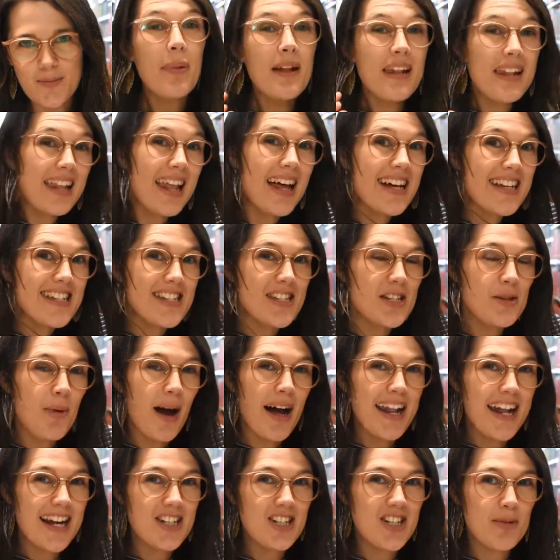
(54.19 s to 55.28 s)
Plus, you
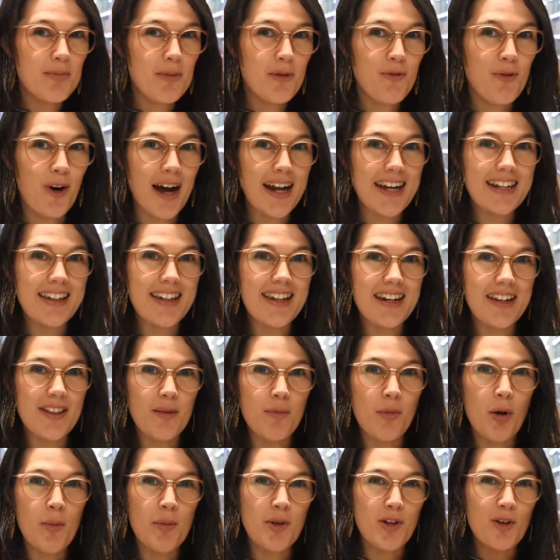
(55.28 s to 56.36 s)
might actually be finding that at the
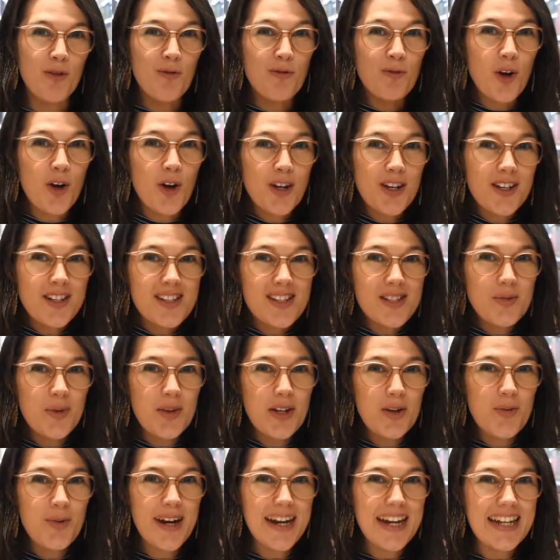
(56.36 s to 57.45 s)
moment your focus
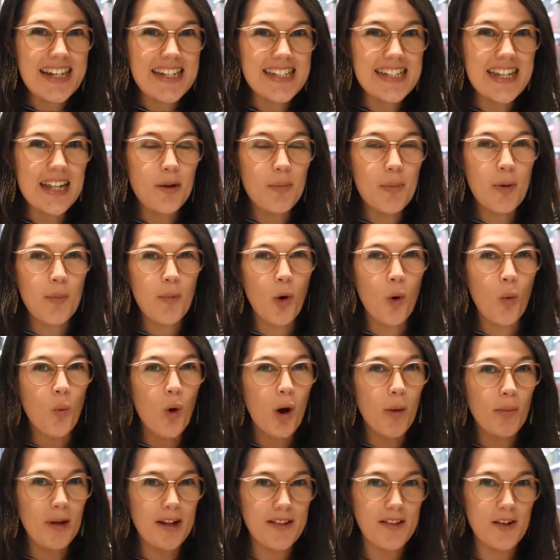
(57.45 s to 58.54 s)
when you're reading is a little bit more
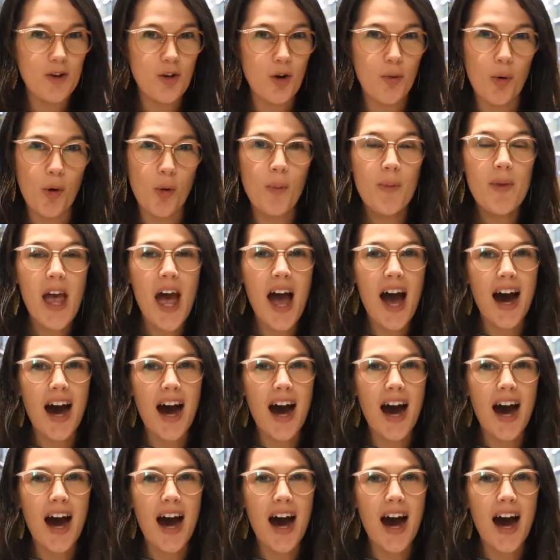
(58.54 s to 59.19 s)
wobbly than normal.